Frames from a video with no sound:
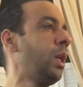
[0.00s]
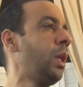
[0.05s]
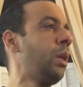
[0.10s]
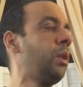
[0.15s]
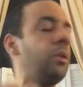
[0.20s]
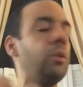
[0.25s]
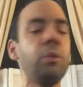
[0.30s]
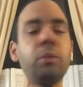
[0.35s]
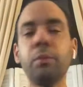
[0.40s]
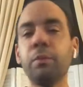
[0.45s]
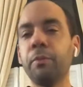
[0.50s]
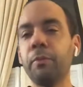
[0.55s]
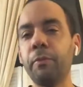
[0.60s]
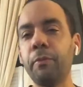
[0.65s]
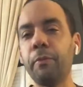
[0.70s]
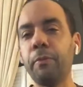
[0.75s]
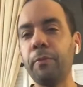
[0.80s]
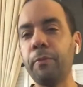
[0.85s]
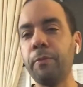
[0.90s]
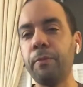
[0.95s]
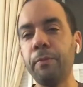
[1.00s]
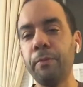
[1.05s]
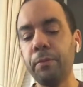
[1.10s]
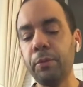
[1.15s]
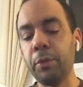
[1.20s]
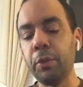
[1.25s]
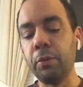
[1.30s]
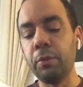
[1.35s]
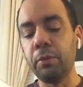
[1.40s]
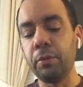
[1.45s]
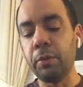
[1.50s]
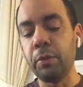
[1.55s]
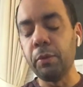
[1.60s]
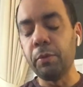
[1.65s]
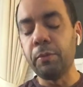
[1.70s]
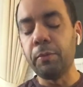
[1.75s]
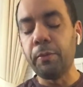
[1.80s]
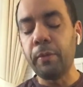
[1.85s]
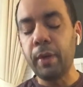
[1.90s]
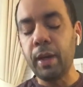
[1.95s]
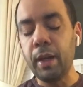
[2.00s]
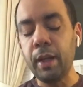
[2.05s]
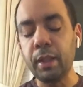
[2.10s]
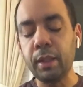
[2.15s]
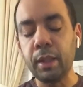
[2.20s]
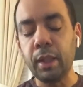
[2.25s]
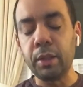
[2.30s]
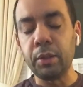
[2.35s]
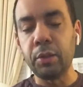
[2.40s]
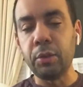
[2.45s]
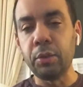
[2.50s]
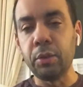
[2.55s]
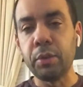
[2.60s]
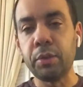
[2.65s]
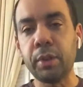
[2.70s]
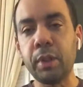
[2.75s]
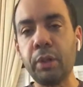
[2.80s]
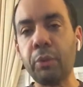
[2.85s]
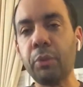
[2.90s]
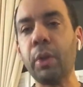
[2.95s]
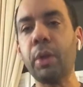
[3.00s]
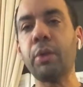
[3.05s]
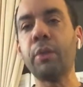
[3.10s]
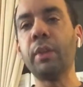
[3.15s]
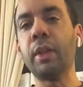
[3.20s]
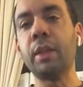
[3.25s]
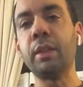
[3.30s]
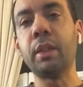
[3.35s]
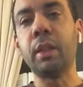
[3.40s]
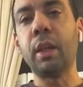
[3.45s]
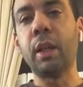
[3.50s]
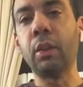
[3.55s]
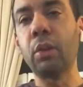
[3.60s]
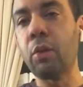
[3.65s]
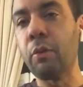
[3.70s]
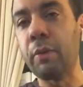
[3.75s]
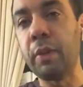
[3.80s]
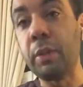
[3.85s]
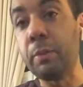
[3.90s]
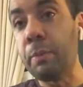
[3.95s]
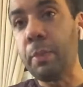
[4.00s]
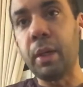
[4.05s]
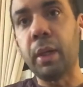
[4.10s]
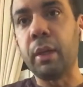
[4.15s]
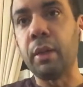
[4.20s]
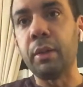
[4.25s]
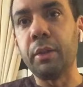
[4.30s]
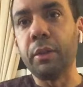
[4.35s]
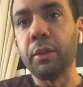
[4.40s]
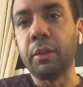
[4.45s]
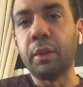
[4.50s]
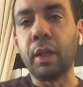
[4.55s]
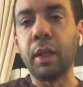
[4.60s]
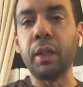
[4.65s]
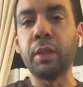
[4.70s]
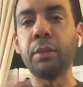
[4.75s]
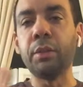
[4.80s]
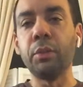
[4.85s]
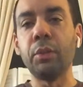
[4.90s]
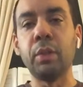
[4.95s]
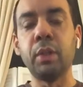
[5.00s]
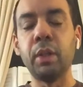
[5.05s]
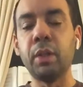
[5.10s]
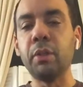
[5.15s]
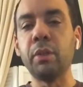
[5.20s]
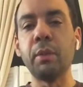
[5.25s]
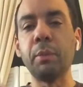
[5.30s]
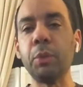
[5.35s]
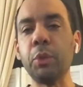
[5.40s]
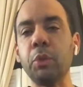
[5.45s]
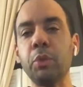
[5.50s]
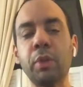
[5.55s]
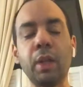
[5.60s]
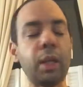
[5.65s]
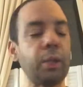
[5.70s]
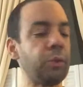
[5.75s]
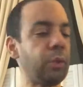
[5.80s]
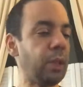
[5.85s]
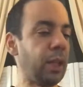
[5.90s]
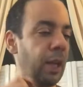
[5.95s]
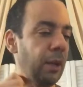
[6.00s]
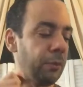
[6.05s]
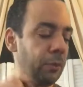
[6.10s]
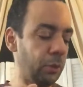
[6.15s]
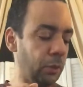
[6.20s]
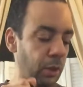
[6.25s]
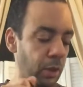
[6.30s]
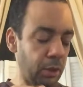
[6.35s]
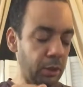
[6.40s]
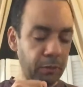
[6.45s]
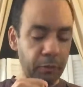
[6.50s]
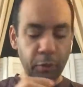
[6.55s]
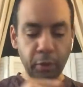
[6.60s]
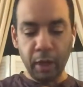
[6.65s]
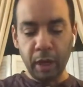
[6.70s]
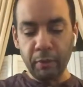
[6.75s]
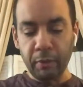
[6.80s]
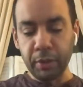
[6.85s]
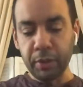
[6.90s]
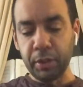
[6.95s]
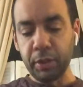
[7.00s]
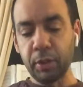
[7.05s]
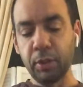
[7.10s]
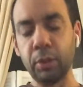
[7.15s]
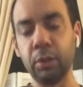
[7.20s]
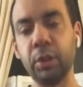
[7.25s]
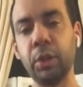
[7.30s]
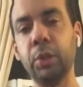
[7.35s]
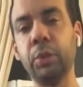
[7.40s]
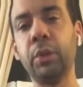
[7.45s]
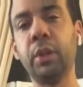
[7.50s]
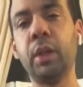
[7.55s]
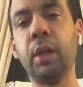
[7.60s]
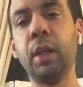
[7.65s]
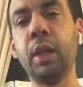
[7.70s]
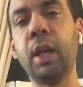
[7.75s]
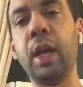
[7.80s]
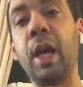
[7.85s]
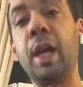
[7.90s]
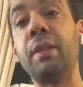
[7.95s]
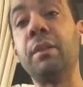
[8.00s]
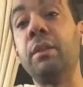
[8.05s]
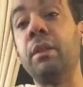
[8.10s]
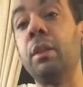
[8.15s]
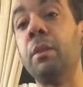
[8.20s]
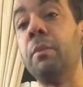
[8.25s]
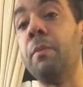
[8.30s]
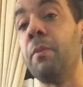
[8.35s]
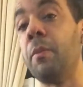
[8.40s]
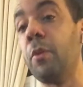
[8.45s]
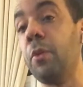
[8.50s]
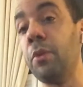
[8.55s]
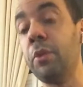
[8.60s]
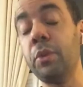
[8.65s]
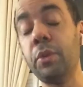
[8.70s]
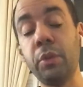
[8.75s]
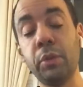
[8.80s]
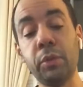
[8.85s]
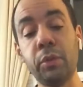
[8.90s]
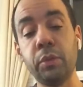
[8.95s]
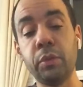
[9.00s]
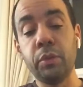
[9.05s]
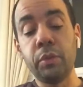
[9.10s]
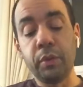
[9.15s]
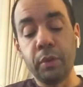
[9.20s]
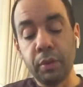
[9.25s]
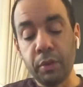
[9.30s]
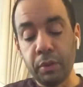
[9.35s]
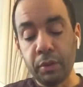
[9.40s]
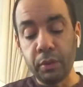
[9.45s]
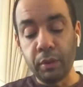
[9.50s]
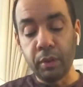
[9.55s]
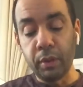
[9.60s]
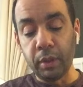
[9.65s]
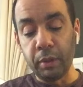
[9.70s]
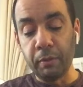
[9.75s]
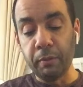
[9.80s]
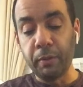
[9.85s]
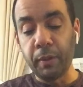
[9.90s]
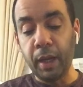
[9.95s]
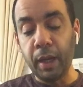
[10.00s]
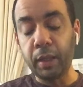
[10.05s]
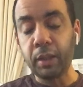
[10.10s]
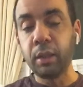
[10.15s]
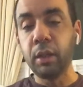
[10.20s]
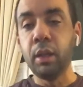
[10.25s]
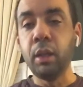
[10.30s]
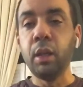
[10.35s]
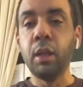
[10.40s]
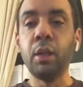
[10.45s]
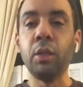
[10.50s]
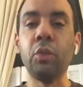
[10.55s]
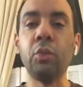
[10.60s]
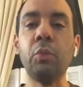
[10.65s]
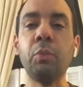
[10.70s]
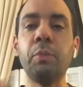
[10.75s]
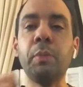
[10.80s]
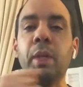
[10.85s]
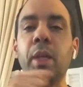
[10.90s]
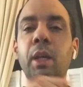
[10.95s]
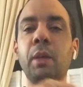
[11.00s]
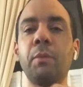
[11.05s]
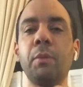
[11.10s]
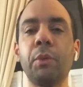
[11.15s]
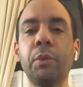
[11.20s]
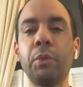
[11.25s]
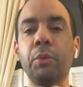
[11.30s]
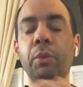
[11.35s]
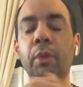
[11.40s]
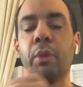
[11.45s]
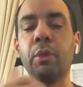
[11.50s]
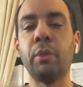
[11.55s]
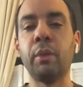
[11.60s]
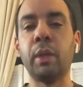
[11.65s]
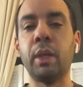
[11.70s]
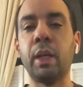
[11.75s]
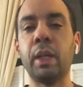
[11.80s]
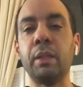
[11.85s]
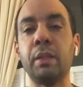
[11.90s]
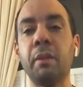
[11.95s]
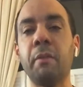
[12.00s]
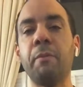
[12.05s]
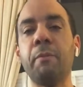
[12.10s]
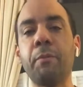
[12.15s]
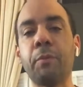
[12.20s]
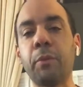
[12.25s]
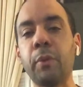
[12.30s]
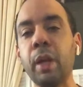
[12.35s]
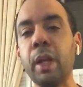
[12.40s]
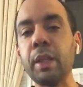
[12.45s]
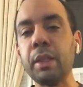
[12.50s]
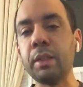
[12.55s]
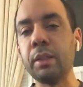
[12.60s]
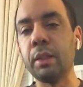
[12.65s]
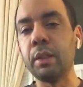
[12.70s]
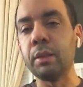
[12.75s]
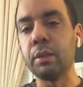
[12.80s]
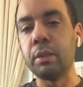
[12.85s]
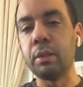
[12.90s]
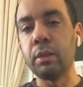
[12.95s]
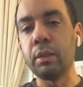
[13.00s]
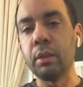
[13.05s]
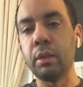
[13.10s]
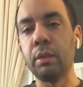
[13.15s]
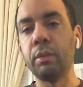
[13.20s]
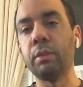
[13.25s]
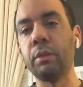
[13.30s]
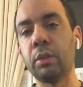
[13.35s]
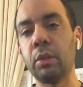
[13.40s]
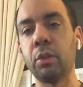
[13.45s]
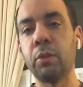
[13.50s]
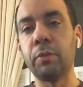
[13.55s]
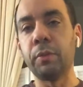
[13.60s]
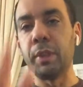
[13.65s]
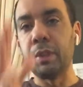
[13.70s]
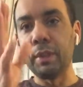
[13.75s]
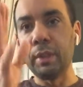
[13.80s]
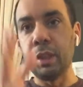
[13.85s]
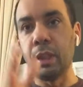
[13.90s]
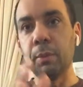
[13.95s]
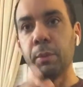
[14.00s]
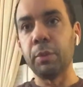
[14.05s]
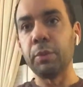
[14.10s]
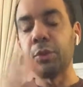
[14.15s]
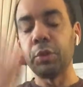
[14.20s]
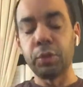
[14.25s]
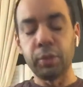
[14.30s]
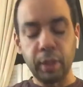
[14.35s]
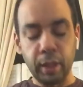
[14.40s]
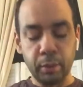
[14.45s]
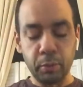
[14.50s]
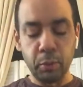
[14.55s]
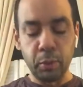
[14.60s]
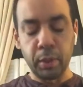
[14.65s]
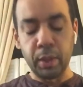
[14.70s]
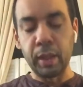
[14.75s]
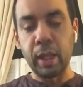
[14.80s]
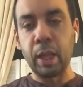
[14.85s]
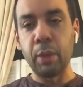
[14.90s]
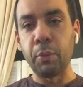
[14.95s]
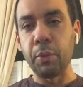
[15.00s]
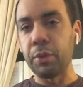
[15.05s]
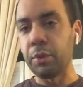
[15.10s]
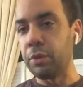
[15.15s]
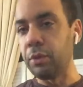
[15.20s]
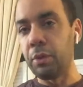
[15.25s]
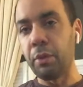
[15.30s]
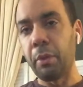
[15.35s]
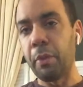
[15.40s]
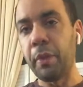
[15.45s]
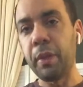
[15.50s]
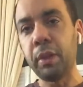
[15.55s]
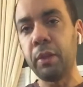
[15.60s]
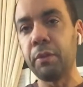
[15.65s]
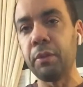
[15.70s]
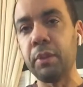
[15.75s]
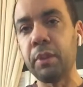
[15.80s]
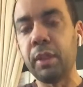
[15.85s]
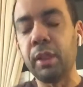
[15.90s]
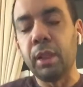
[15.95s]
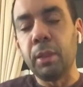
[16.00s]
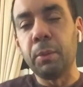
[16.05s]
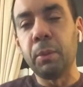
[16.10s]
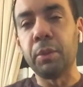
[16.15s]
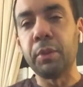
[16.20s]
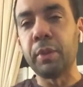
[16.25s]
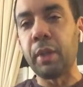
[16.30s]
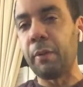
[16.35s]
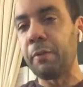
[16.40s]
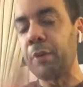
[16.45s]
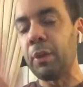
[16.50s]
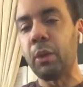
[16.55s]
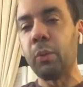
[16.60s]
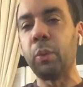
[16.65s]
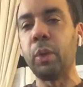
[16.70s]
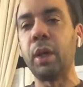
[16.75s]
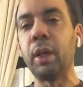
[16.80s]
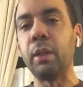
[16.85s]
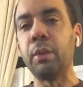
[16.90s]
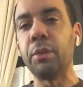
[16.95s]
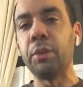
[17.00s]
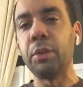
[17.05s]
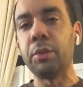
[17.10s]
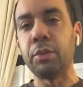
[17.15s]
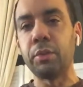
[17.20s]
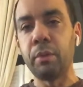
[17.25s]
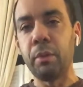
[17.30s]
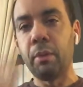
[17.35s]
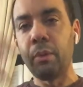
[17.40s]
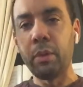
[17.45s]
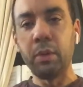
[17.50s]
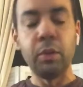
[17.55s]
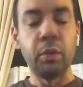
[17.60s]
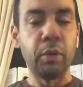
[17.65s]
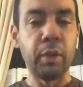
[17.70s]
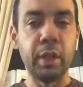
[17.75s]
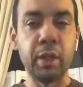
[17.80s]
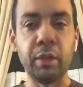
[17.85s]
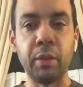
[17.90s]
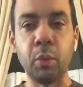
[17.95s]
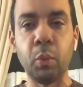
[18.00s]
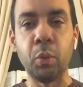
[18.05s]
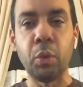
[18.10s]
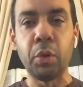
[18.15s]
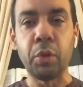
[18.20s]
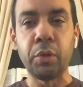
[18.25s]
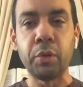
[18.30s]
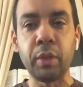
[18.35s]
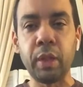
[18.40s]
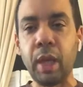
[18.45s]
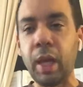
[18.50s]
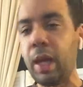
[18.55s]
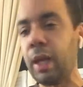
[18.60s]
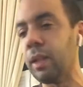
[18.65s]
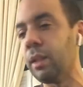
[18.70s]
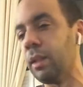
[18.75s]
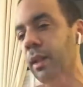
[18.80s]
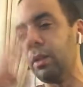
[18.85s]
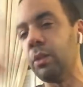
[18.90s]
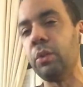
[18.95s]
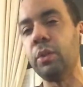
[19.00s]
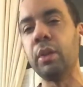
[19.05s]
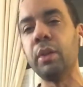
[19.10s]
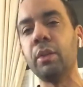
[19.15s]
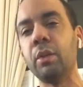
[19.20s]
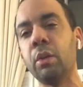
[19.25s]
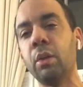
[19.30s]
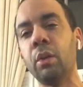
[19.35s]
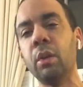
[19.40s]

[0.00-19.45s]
You'll find that you start recognizing a lot of these patterns as you hear them. You don't actually have to hunt for every single note. And the more you use this, in fact, you'll be able to recognize phrases instead of the syllables, just like with language. You don't think in syllables. After a while, you just hear the words and then you hear